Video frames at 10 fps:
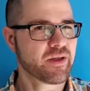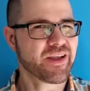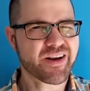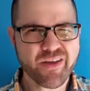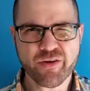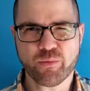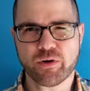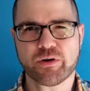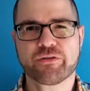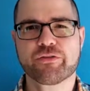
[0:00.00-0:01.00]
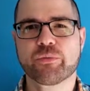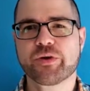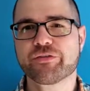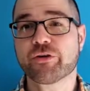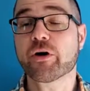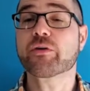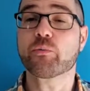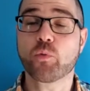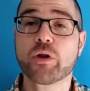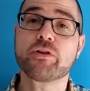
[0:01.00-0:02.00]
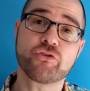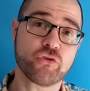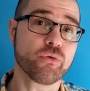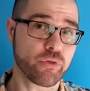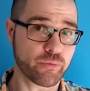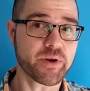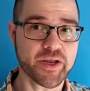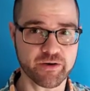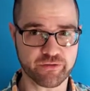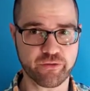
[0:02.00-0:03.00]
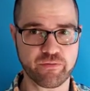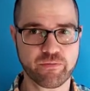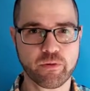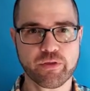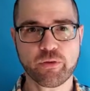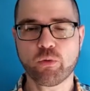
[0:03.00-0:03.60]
In other words, do we start 1, 2, 3, and so forth,